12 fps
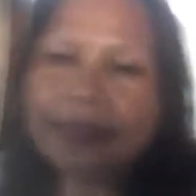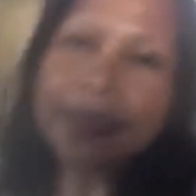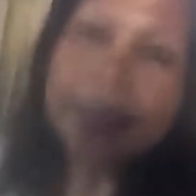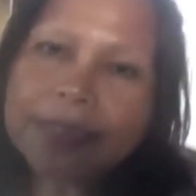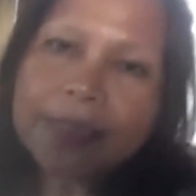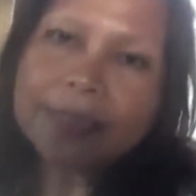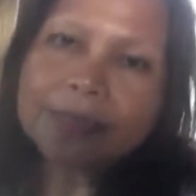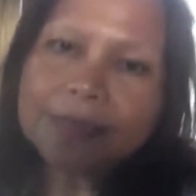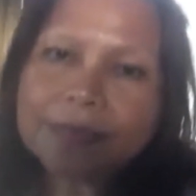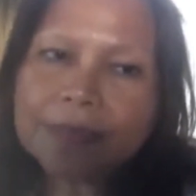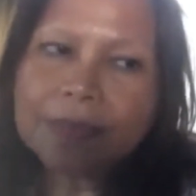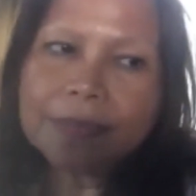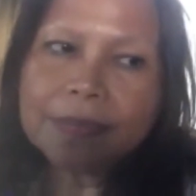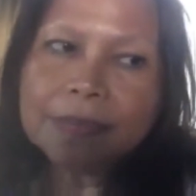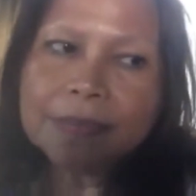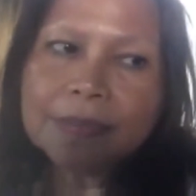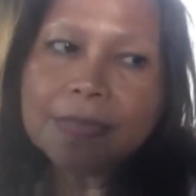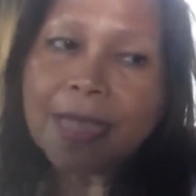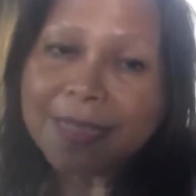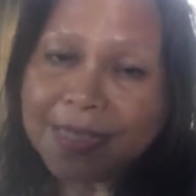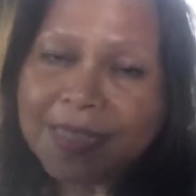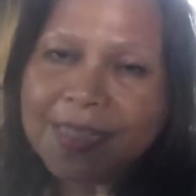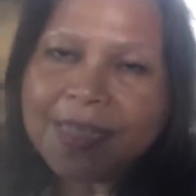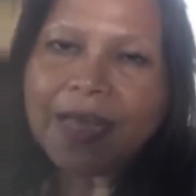need
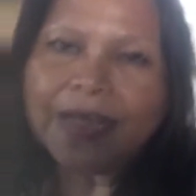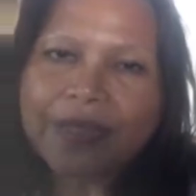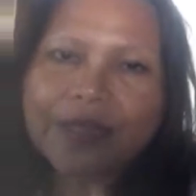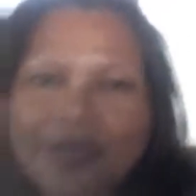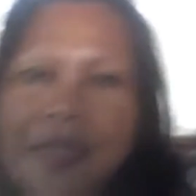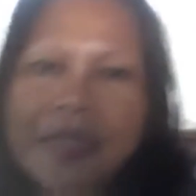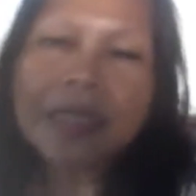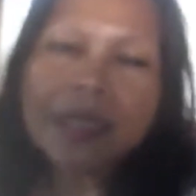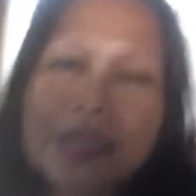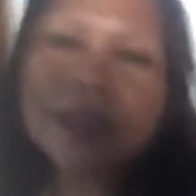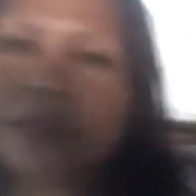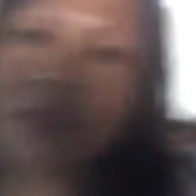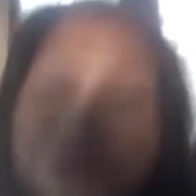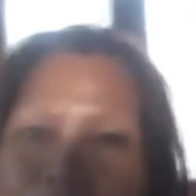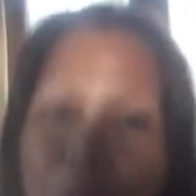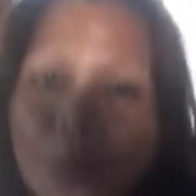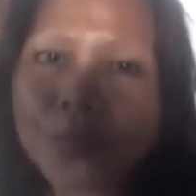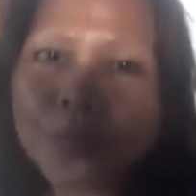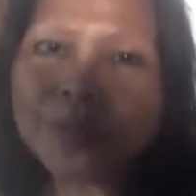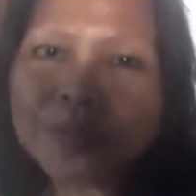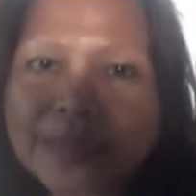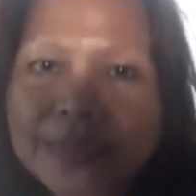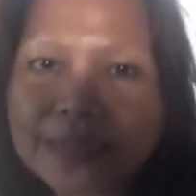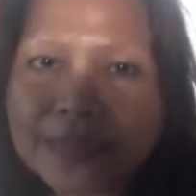it done. So
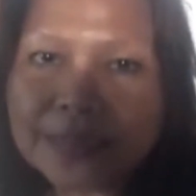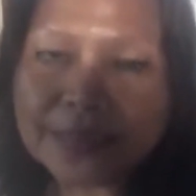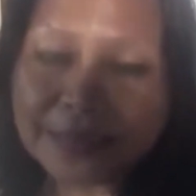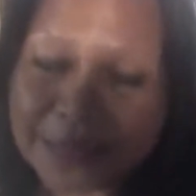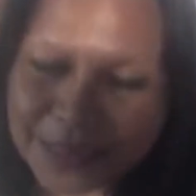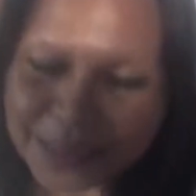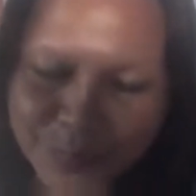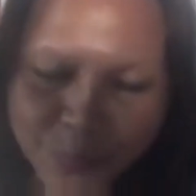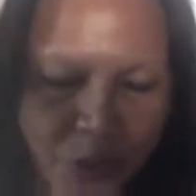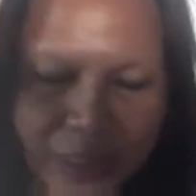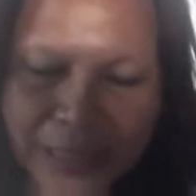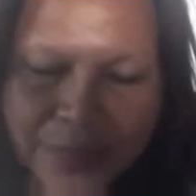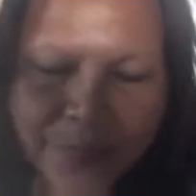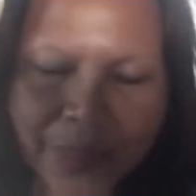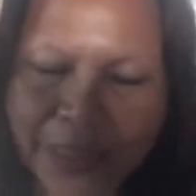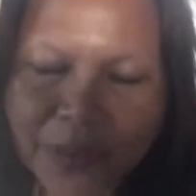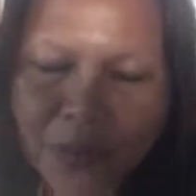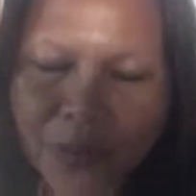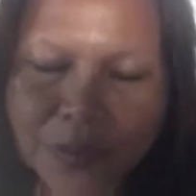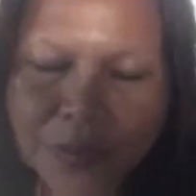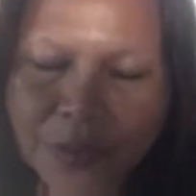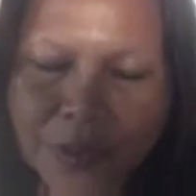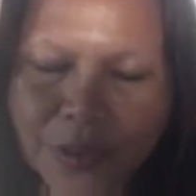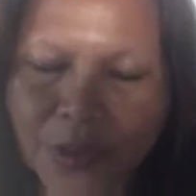it's spoiling me though,
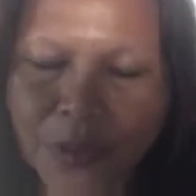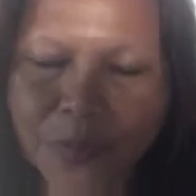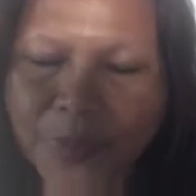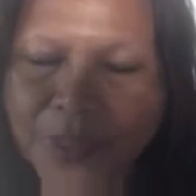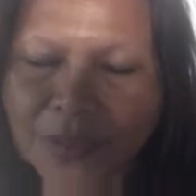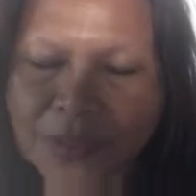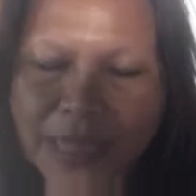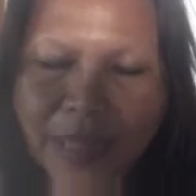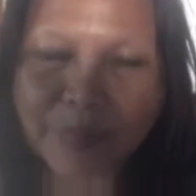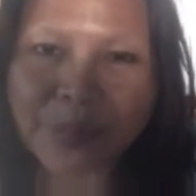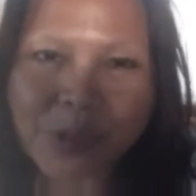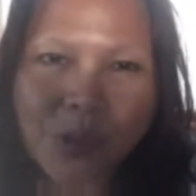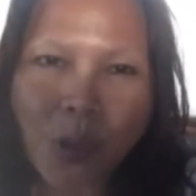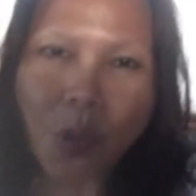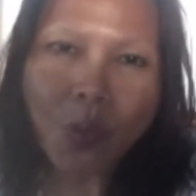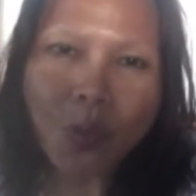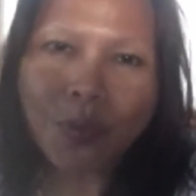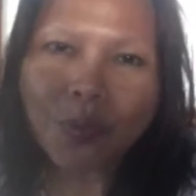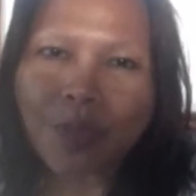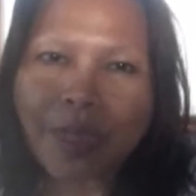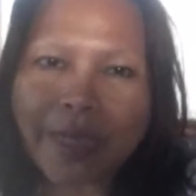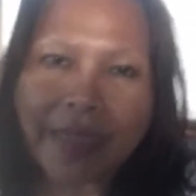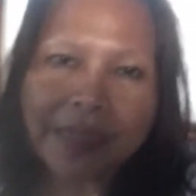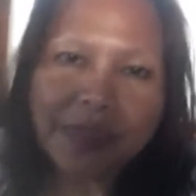you know, because I'm so
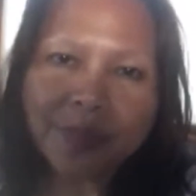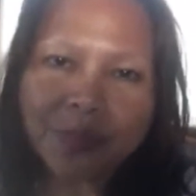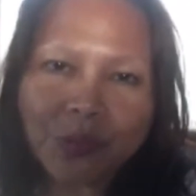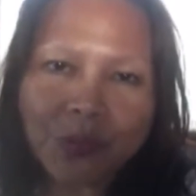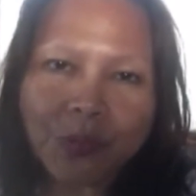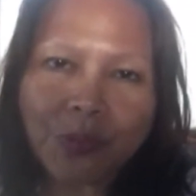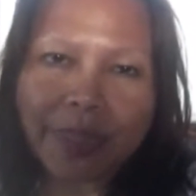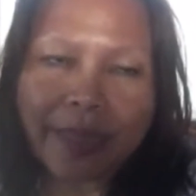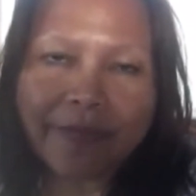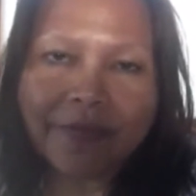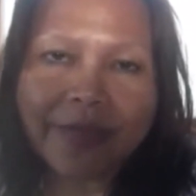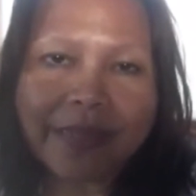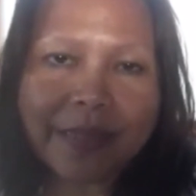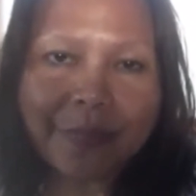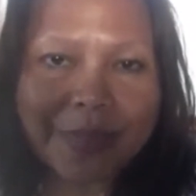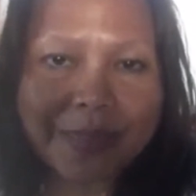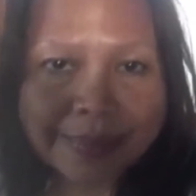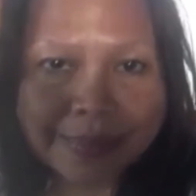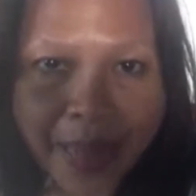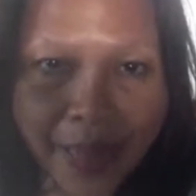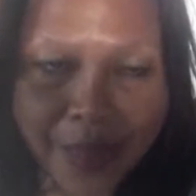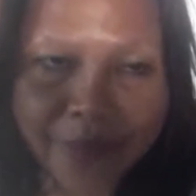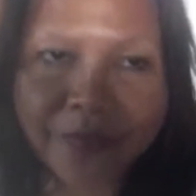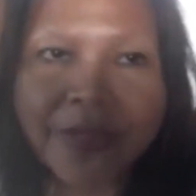accustomed to doing everything
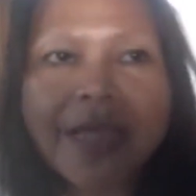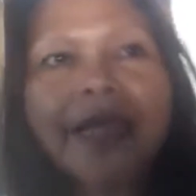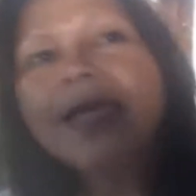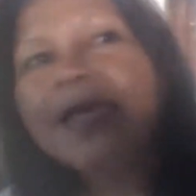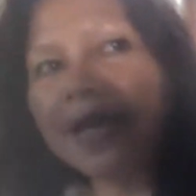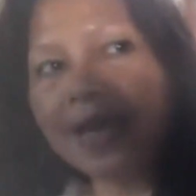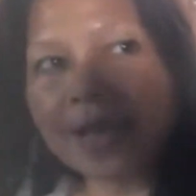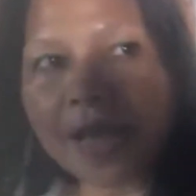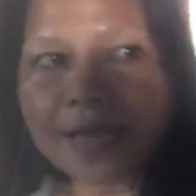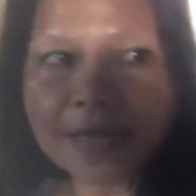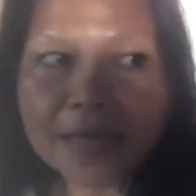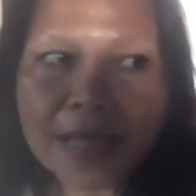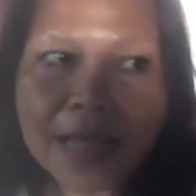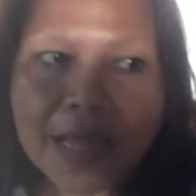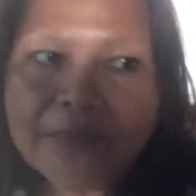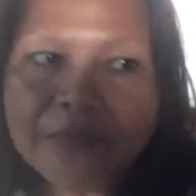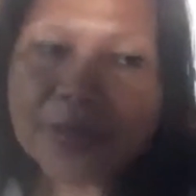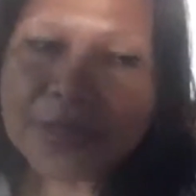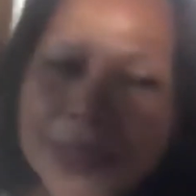myself, and I love